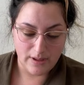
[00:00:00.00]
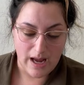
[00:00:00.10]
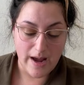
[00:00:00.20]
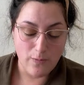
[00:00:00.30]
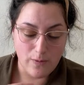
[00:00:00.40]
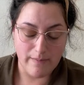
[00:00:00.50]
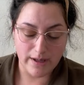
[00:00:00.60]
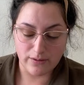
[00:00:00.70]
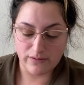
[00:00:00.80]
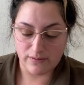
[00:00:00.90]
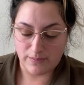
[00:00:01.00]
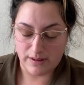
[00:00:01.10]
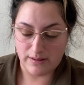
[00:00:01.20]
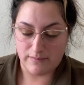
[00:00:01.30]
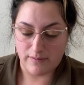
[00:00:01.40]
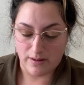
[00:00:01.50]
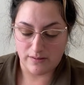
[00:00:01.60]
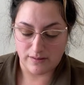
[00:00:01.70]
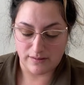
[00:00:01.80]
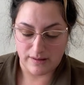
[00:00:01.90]
I want my girls to be very
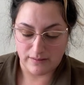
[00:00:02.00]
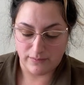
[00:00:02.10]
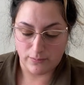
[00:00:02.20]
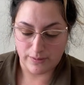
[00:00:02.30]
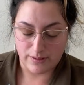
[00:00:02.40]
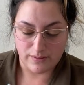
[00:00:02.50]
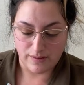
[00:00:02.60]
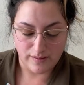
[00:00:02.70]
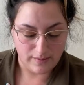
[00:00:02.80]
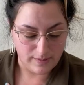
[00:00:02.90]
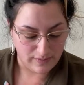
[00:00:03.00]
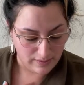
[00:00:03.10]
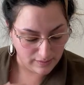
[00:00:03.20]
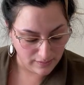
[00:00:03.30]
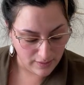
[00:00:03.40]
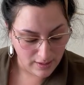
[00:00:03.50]
successful with their Scentsy business.